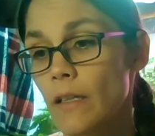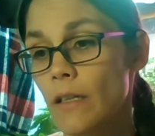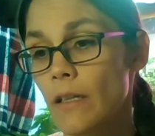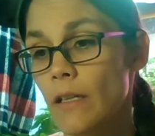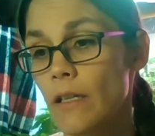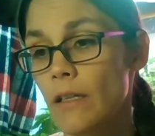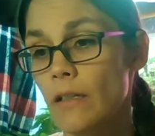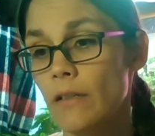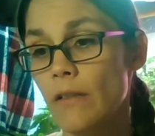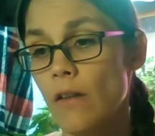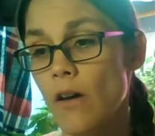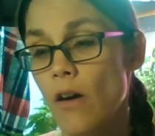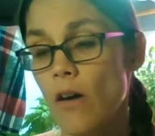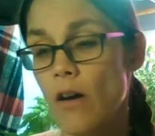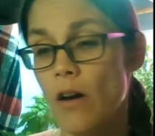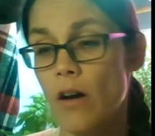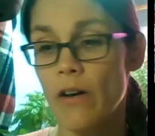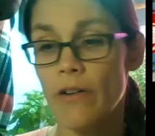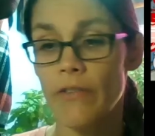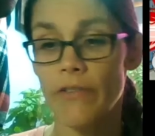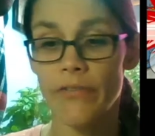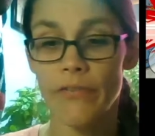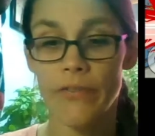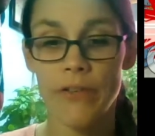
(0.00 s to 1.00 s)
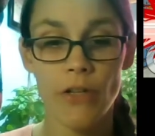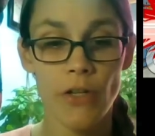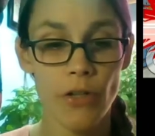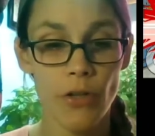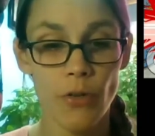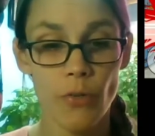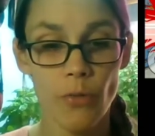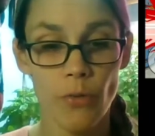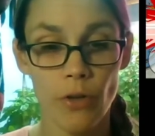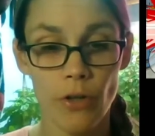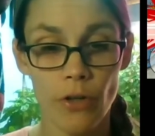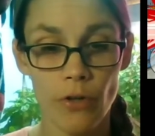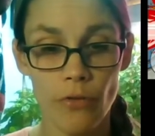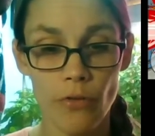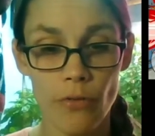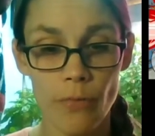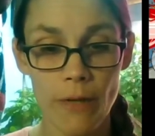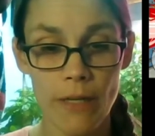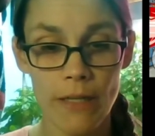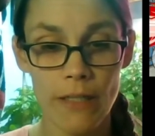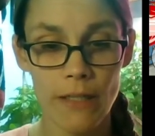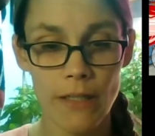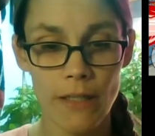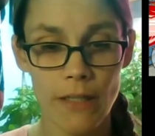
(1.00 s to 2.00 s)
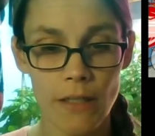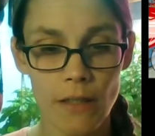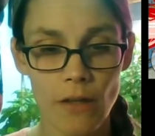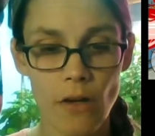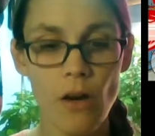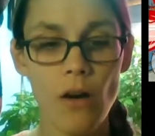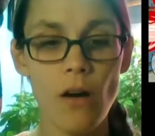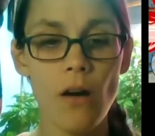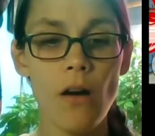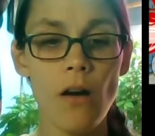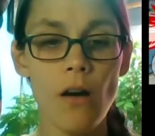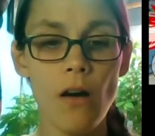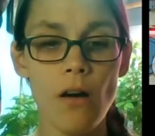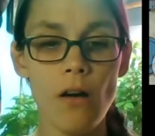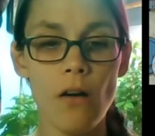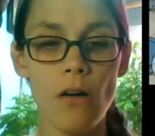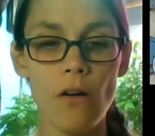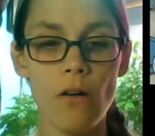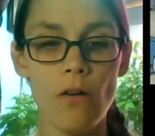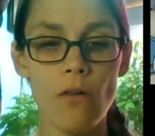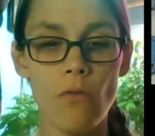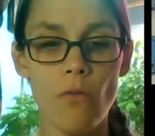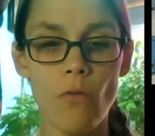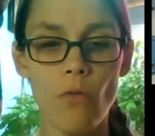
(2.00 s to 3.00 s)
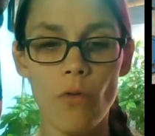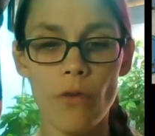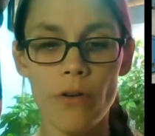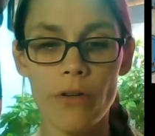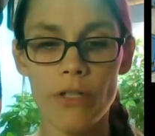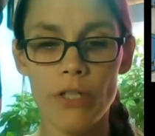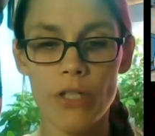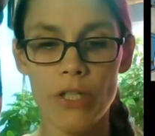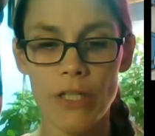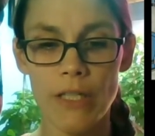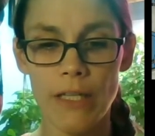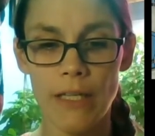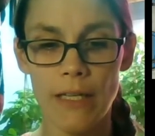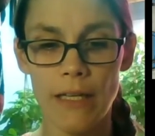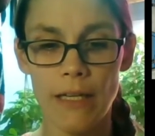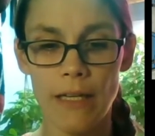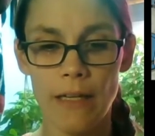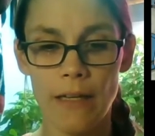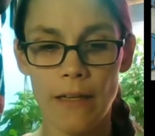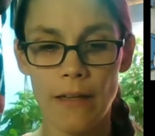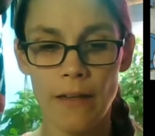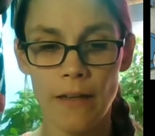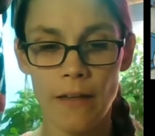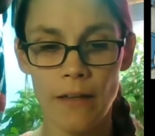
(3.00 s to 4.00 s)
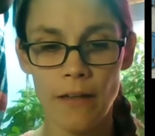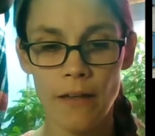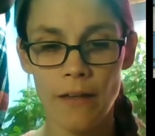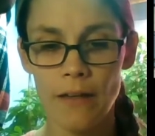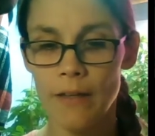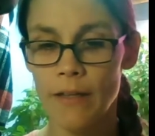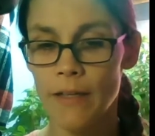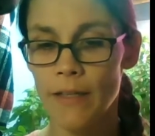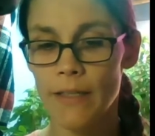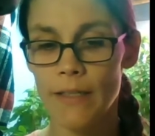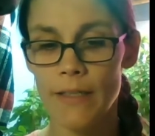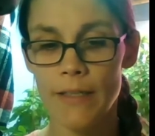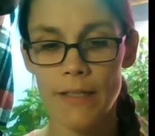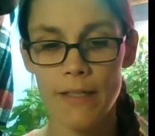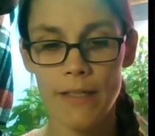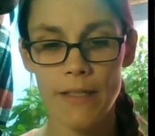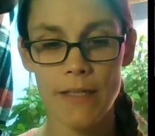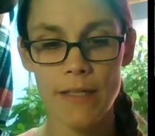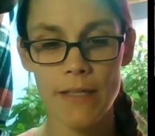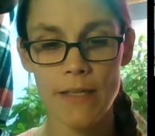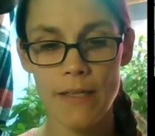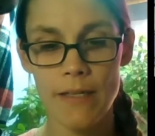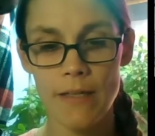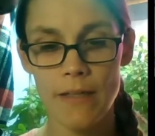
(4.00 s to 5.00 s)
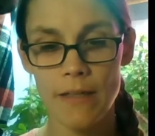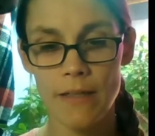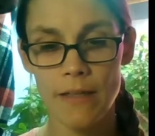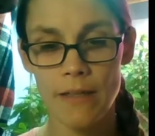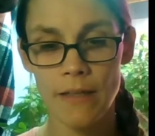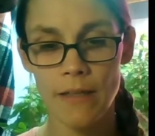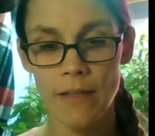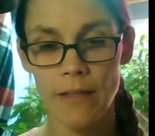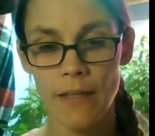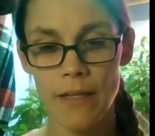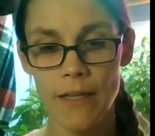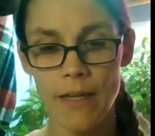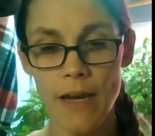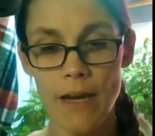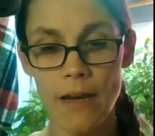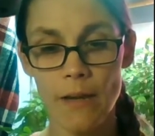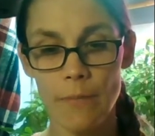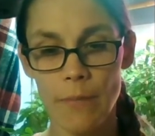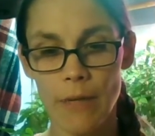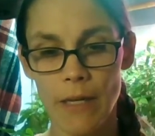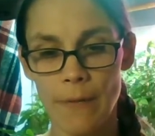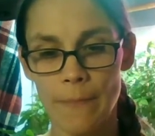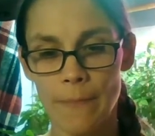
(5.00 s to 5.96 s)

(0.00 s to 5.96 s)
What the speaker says: kill off your crewmates. Oh, Orange did it. See? He got